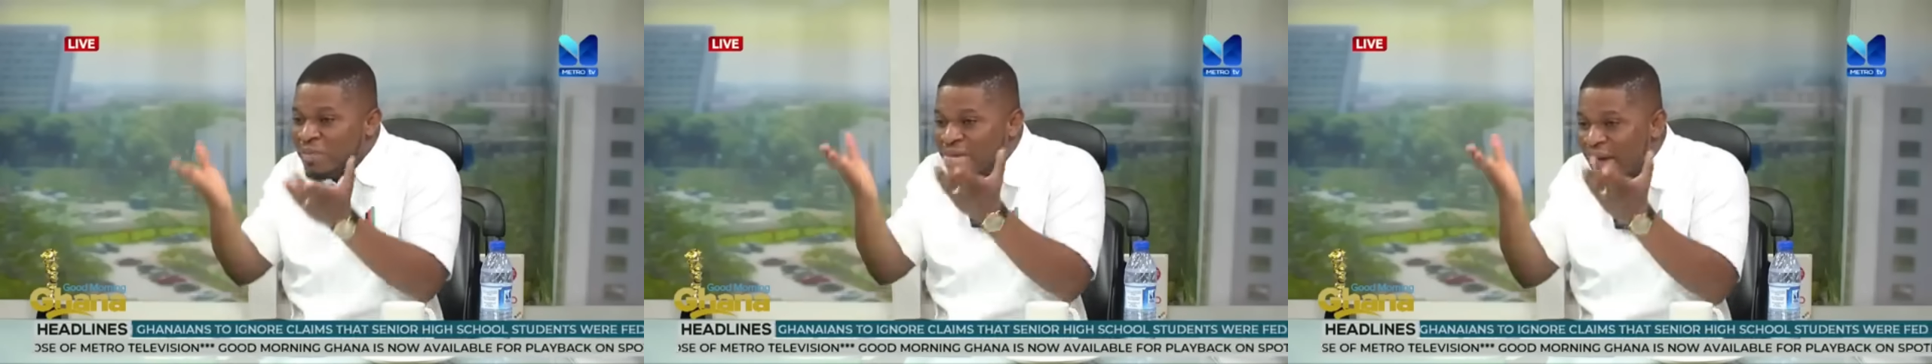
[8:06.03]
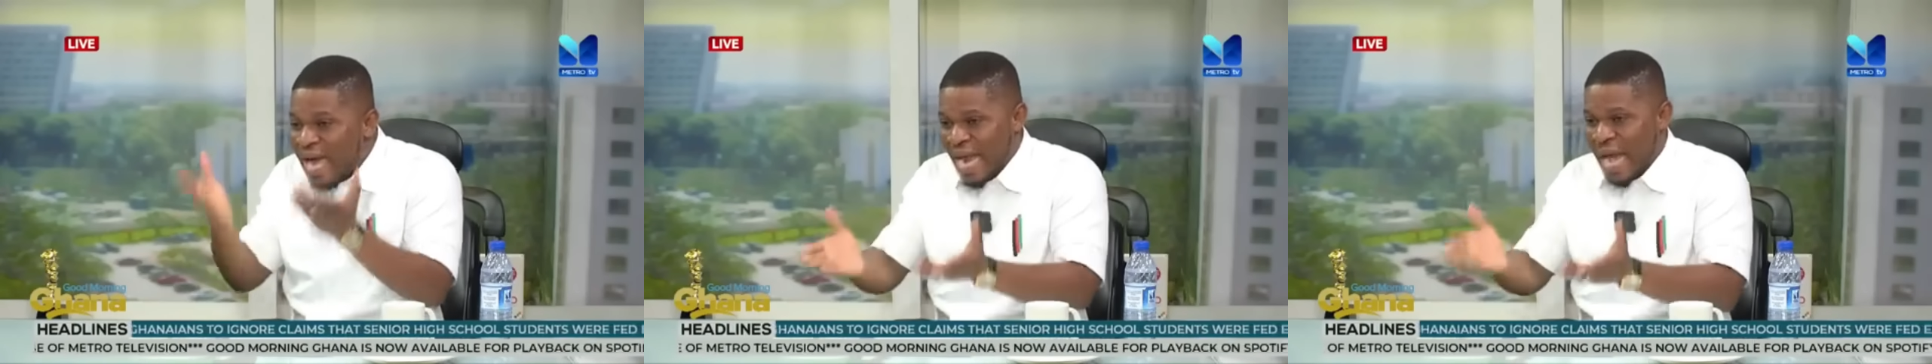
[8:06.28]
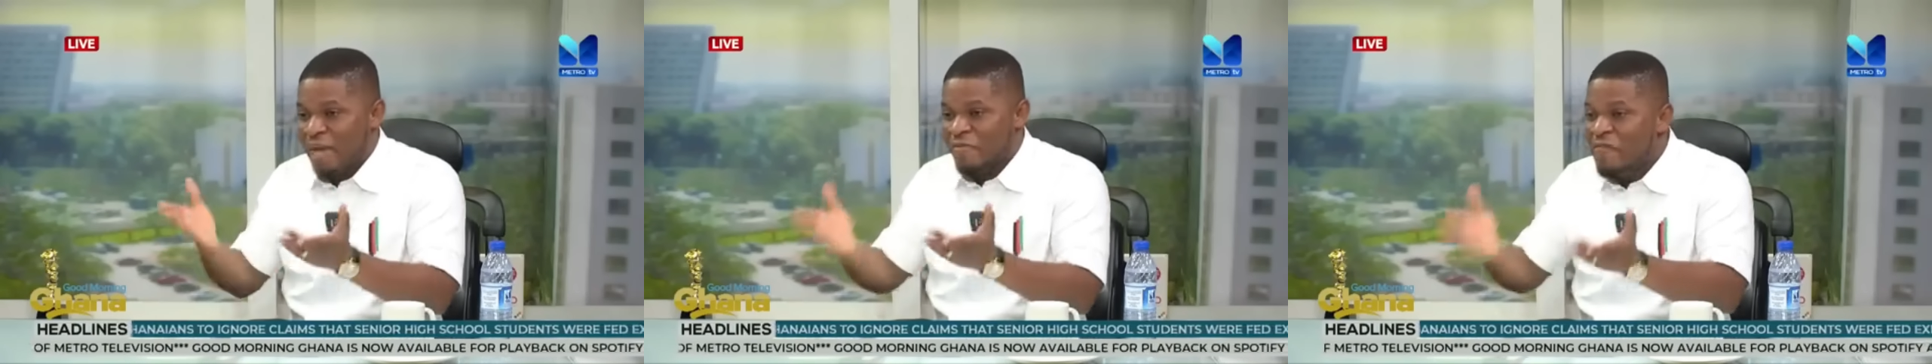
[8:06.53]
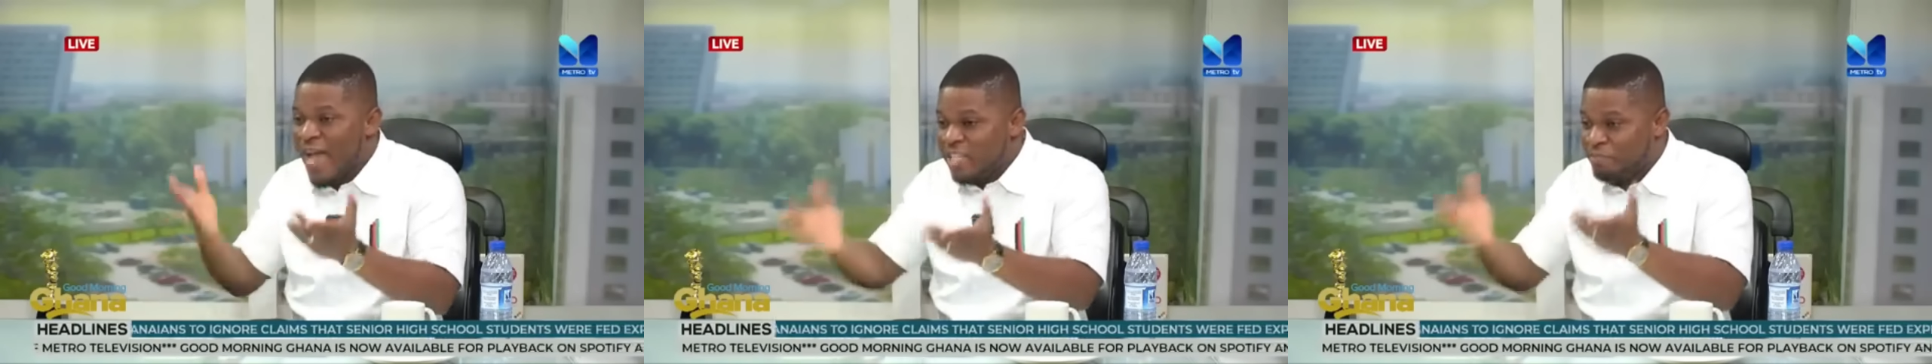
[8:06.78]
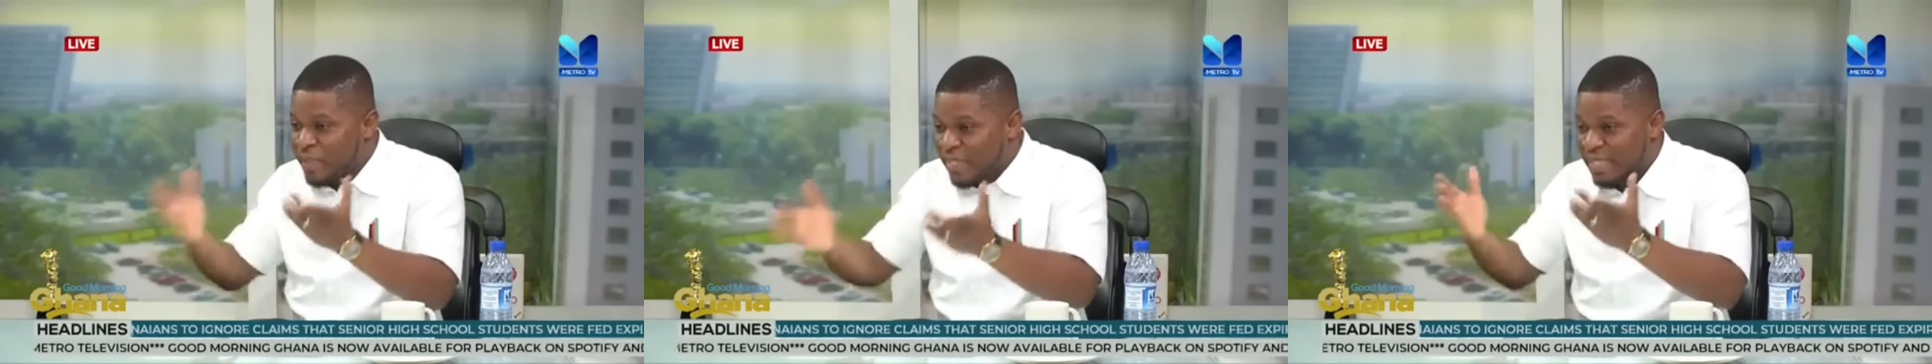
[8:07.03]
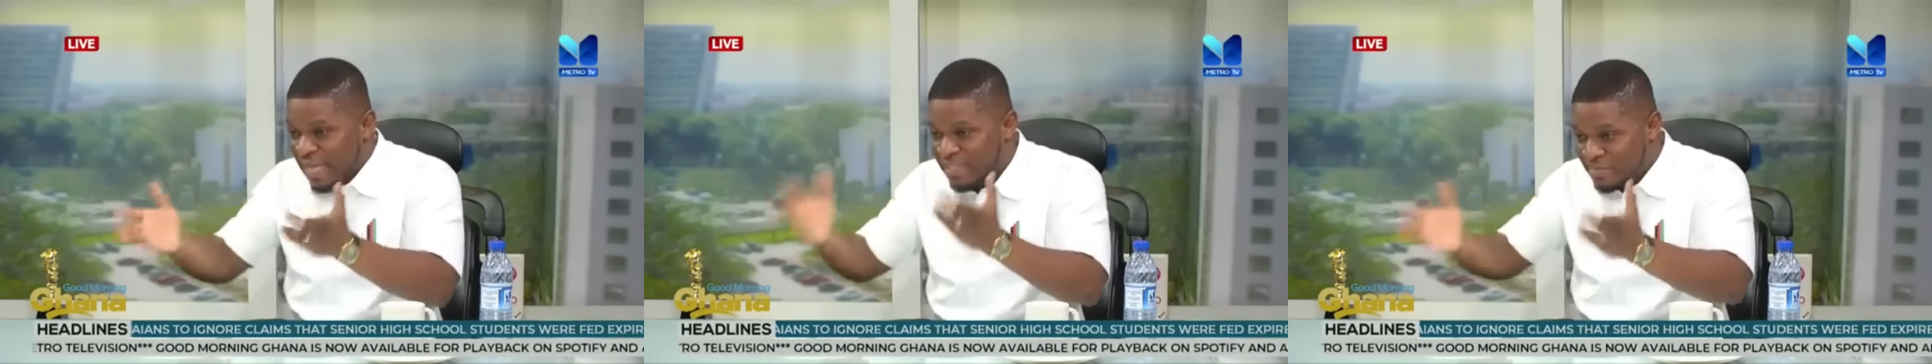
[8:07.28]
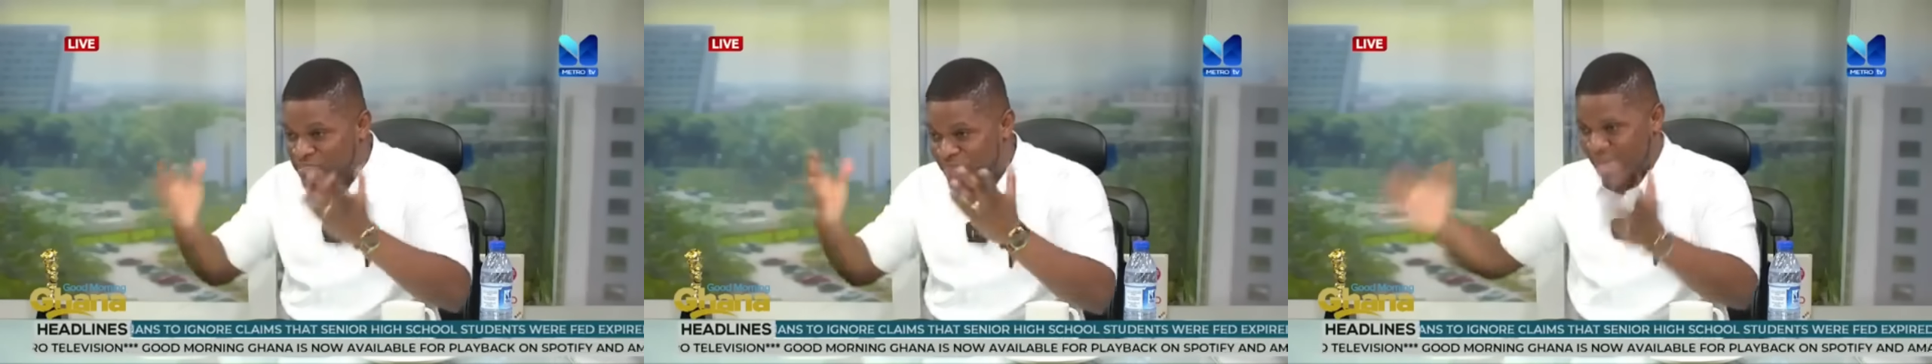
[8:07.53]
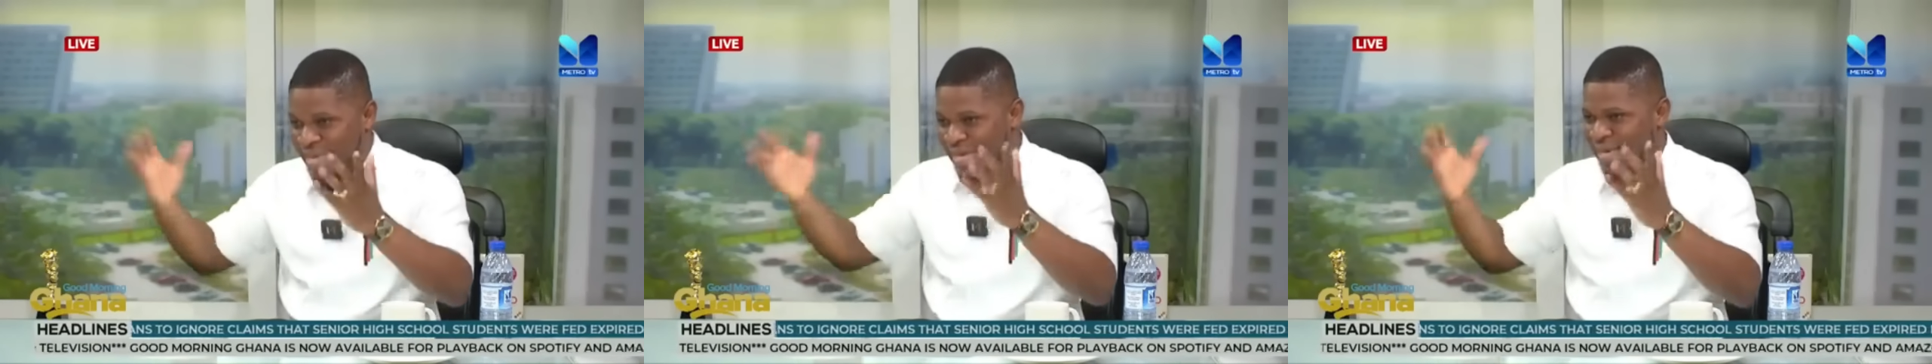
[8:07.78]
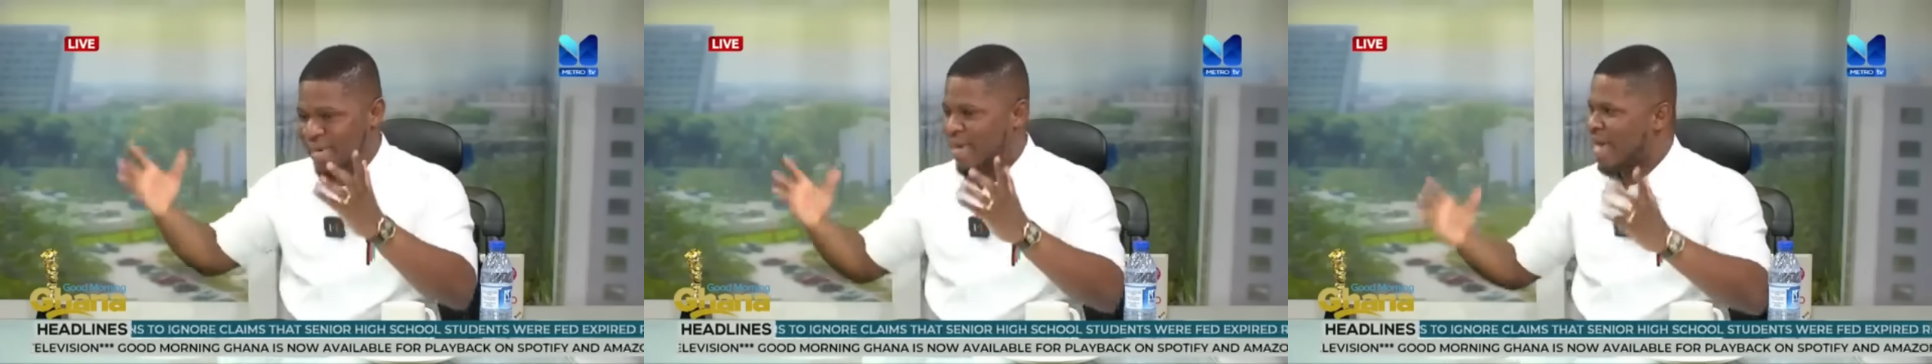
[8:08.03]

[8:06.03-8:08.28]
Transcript: Ghana, Vice President Bain,